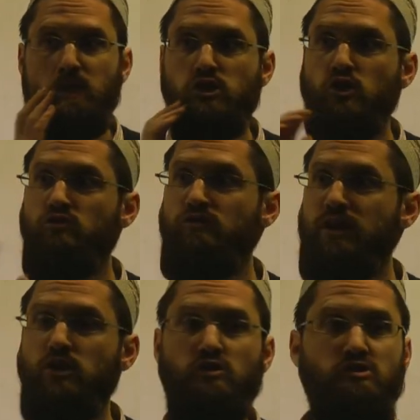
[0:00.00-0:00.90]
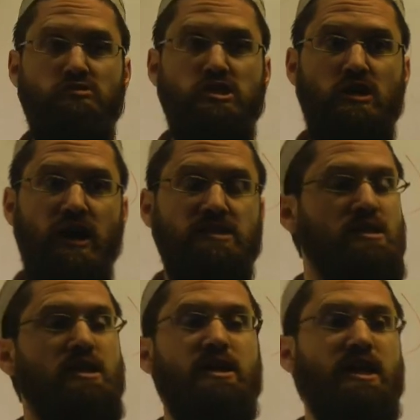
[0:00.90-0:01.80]
To read or to recite.
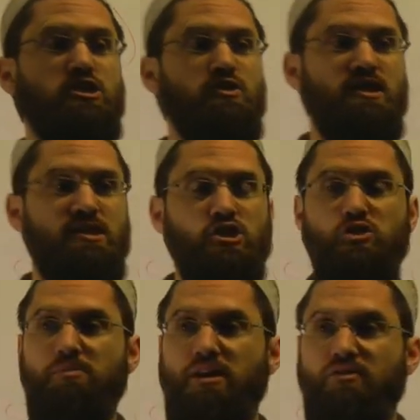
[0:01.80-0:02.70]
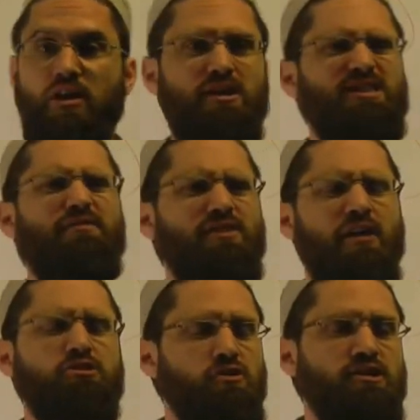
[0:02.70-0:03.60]
That's not the essential meaning of qara'a. Is
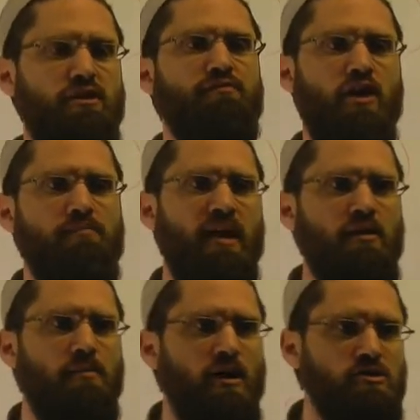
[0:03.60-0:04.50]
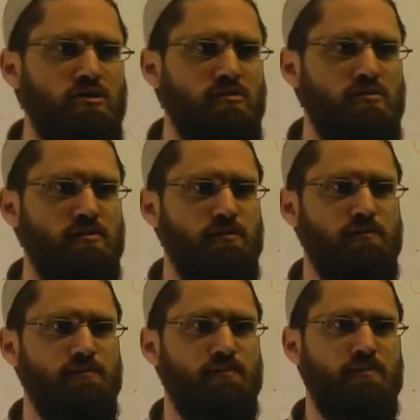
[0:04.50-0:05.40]
it a verb, noun, or particle?
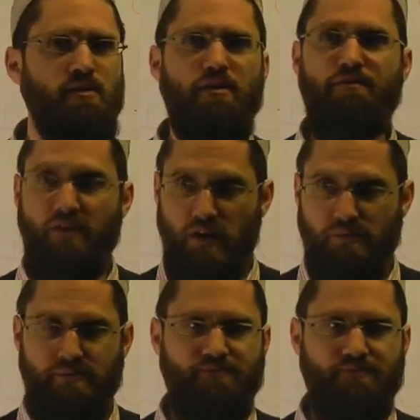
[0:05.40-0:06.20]
Verb.